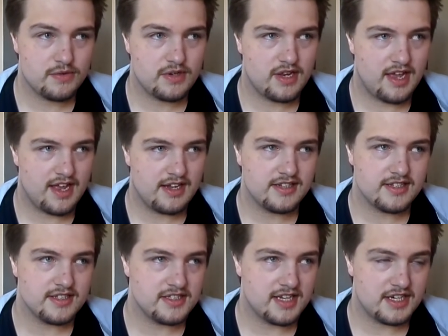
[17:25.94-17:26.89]

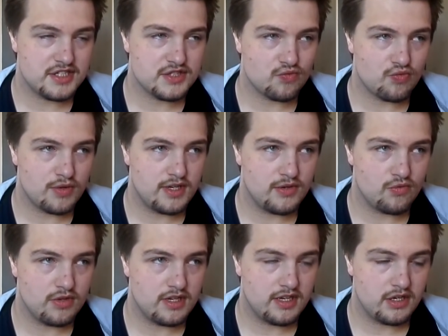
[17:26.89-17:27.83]
and I just really,
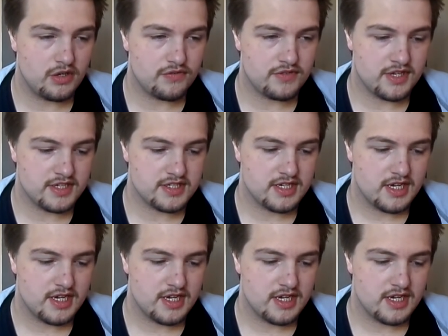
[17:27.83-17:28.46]
really loved it.